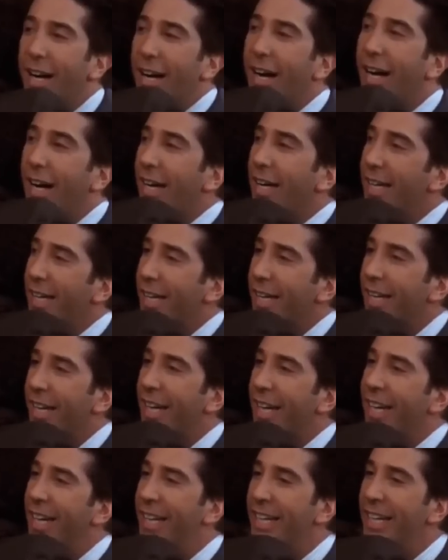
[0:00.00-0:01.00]
I.
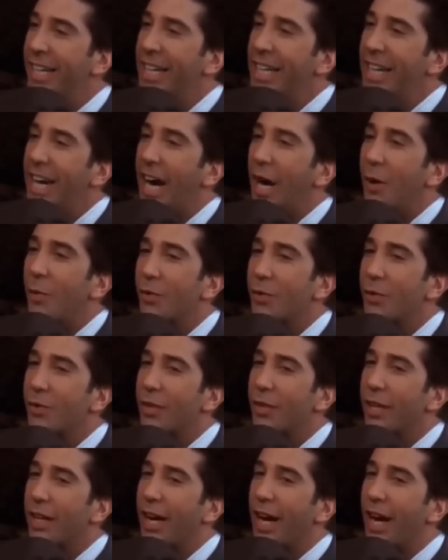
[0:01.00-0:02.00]
Uh... I was
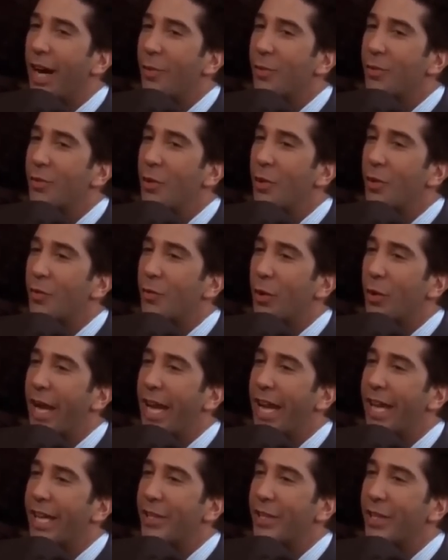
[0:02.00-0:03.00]
uh, I was going for a
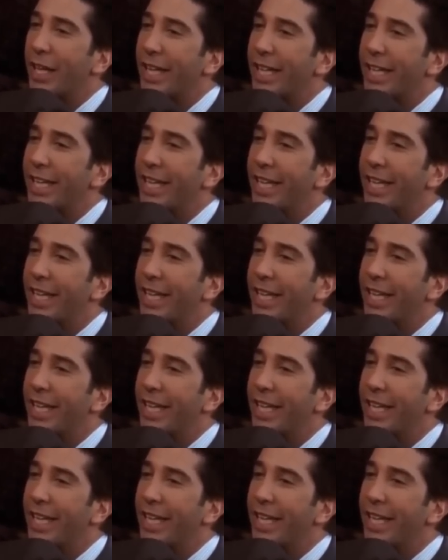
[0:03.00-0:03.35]
handshake.